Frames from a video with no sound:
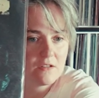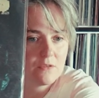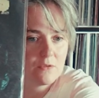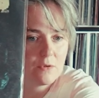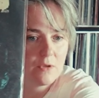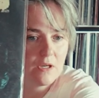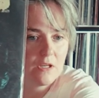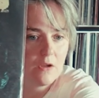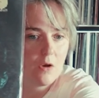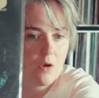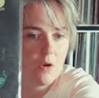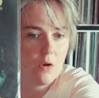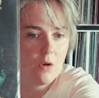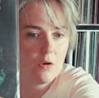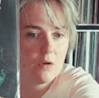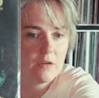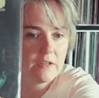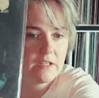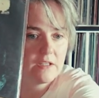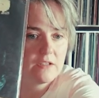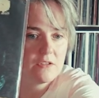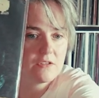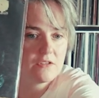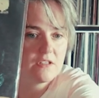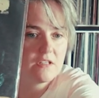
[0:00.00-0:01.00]
drill hole?
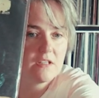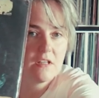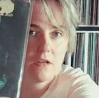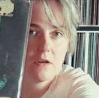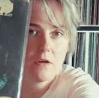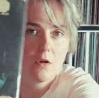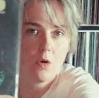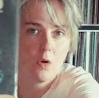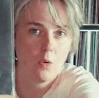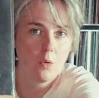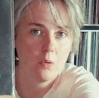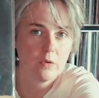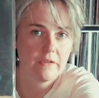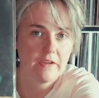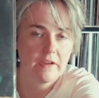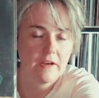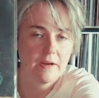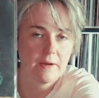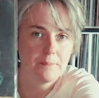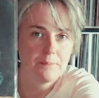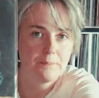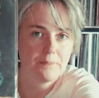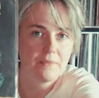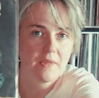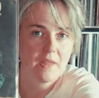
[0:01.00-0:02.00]
Can you see that hole
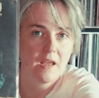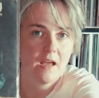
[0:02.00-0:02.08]
there?